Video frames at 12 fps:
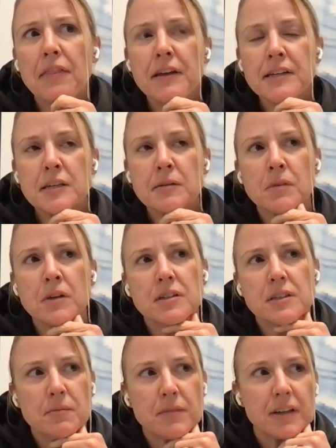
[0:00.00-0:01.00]
I think
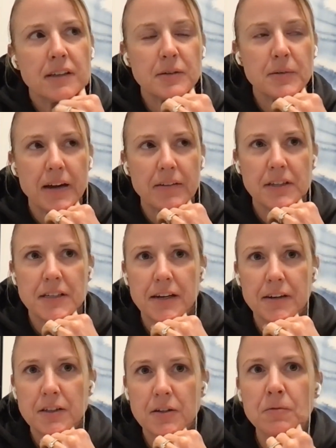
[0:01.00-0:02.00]
some things that we have to
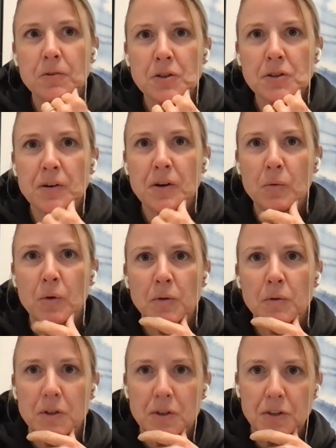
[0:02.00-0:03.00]
take. So first of all,
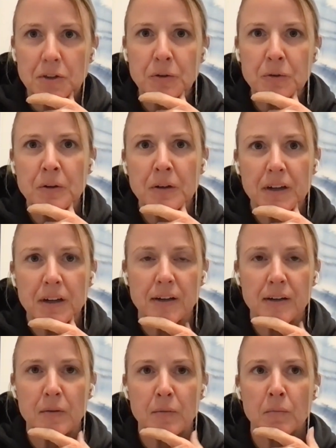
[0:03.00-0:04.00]
World War II,
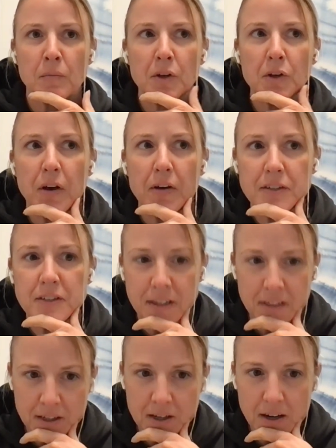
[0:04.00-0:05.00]
you
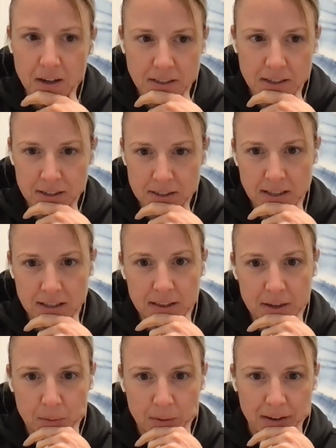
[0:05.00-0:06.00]
have to take the
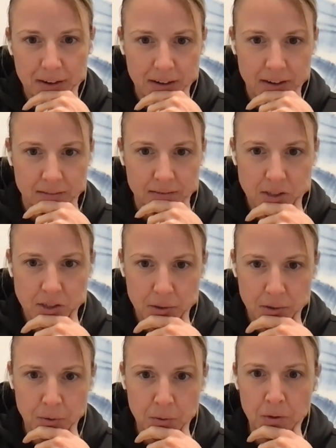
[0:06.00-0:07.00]
context that they were
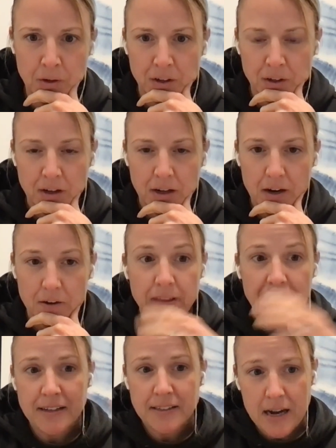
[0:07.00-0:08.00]
in. So
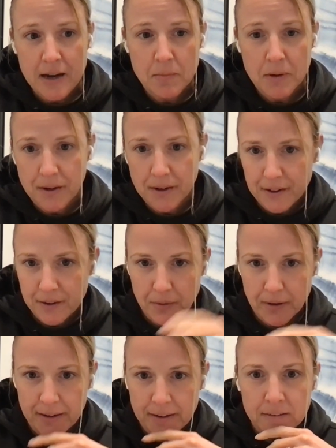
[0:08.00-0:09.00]
of that time
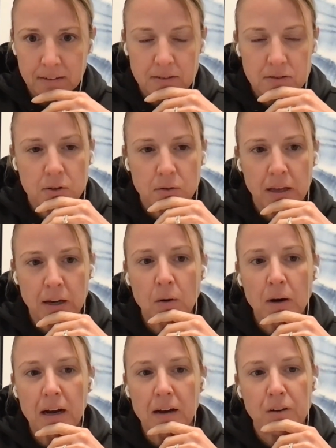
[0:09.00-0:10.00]
period, right? So
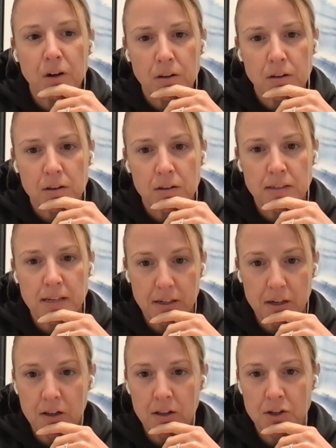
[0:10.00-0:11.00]
they don't have all the
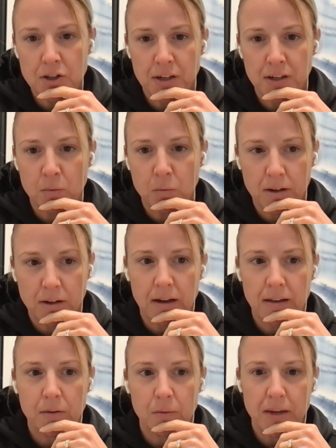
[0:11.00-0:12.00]
technology and
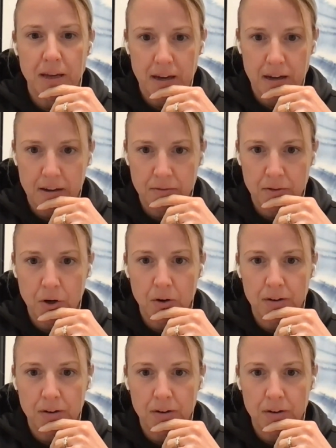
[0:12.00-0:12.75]
whatnot that we have